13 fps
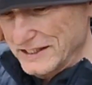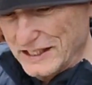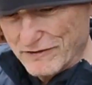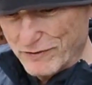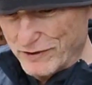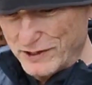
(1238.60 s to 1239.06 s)
of
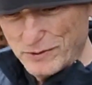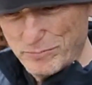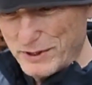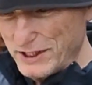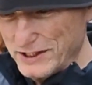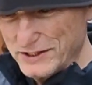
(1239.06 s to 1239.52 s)
different little
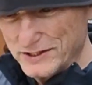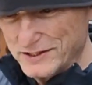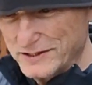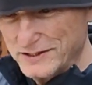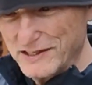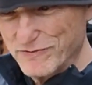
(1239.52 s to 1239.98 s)

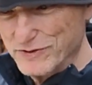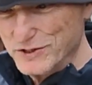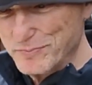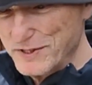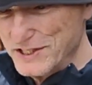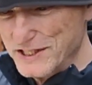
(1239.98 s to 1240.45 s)
bugs, different
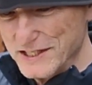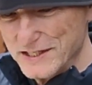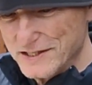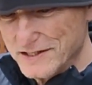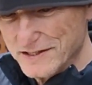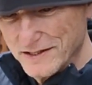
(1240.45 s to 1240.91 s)

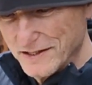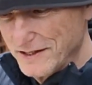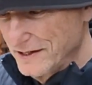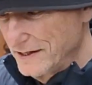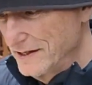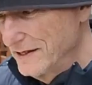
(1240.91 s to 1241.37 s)
species
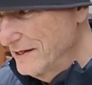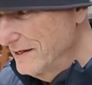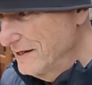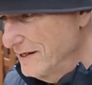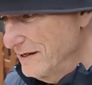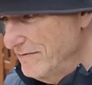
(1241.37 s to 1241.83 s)

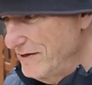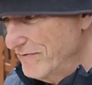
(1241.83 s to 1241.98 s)
of